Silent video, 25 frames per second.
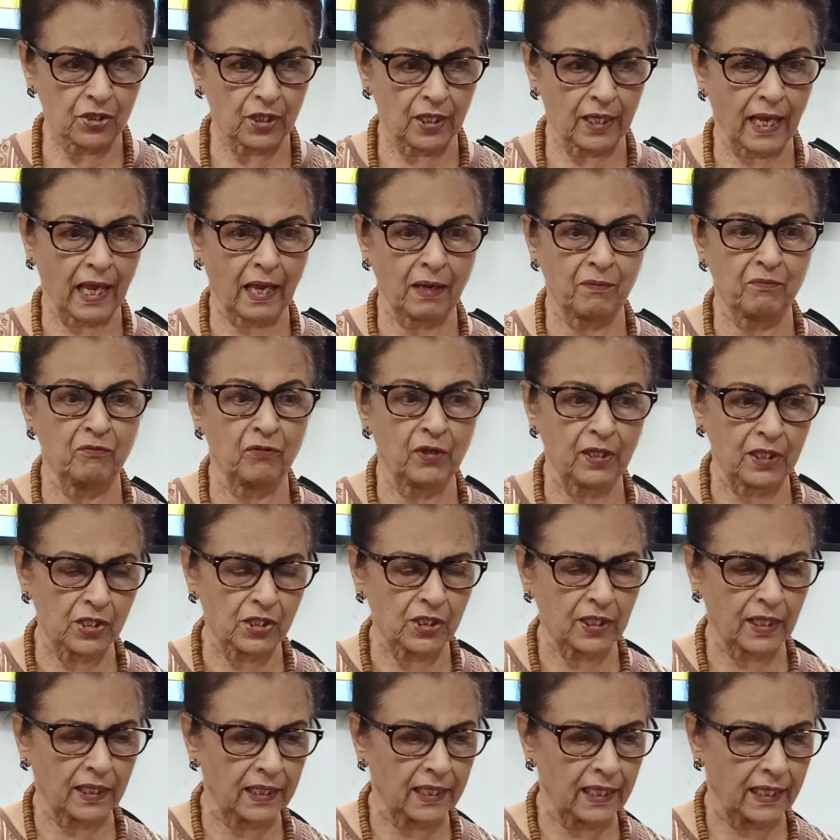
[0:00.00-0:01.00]
and I am once
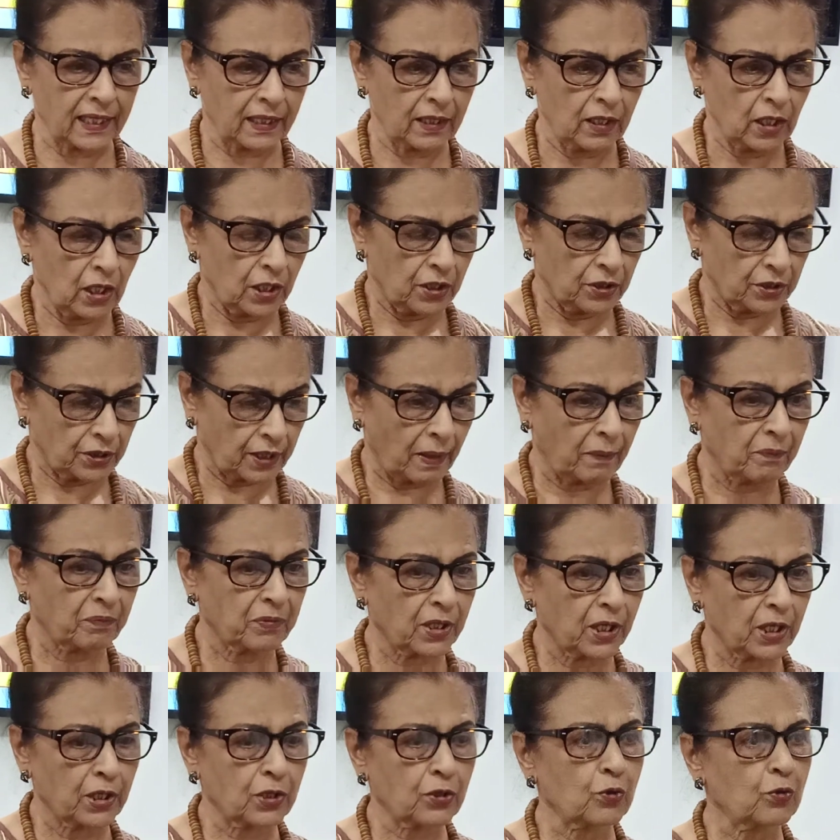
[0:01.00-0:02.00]
again
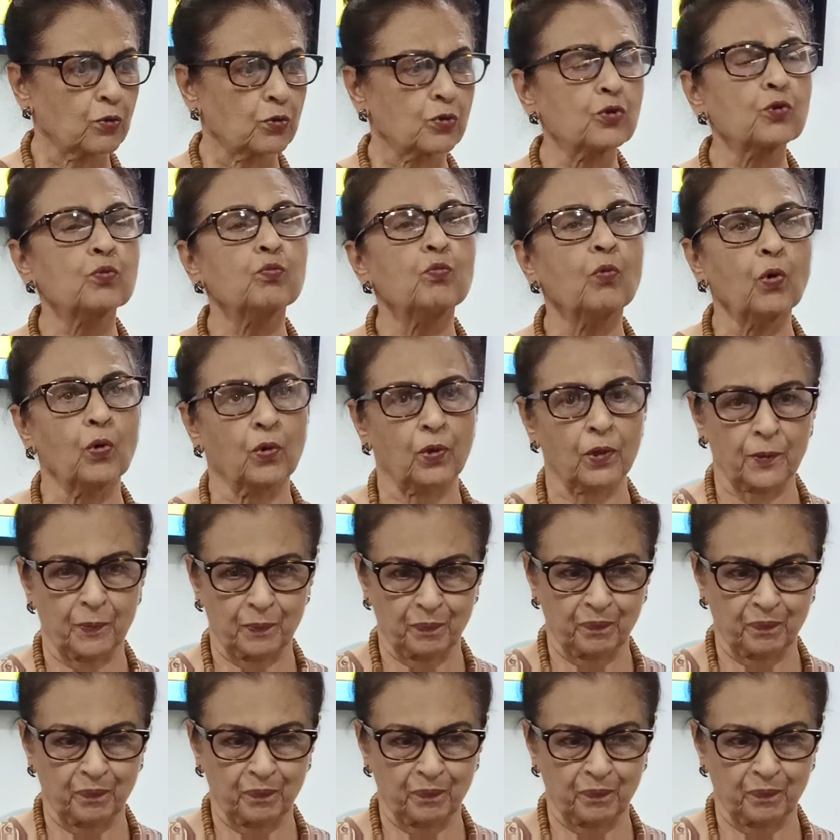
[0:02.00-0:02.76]
tempted to smoke.